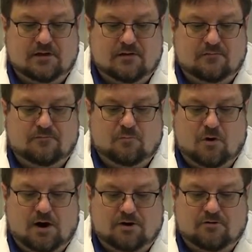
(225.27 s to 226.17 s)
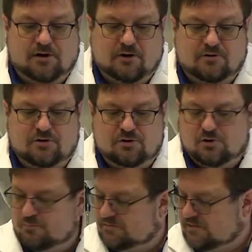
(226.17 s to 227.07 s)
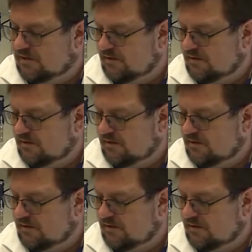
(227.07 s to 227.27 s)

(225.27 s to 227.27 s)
of water in our tubes.